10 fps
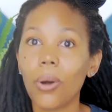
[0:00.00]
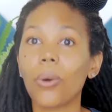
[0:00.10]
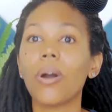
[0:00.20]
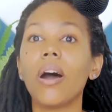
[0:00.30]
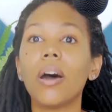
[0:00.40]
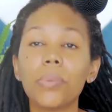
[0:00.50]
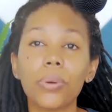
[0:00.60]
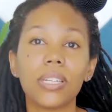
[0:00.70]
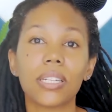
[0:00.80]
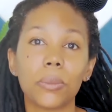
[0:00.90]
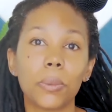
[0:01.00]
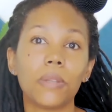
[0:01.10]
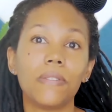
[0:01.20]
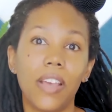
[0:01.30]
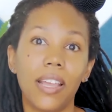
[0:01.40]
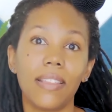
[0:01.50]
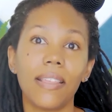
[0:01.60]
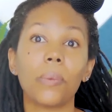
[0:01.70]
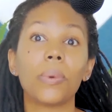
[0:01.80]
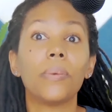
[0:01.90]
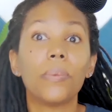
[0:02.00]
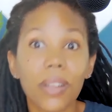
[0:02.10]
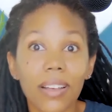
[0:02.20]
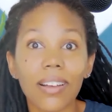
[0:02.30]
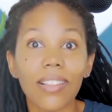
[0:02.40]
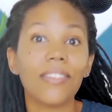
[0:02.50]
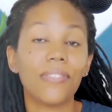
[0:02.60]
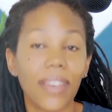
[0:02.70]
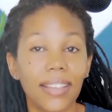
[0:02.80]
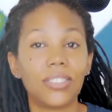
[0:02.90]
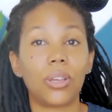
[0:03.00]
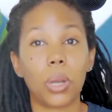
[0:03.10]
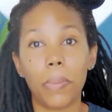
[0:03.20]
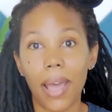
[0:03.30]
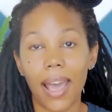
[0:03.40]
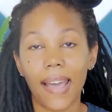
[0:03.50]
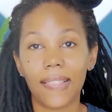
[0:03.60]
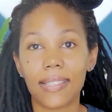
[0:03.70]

or unpredictable event that we will face on our path.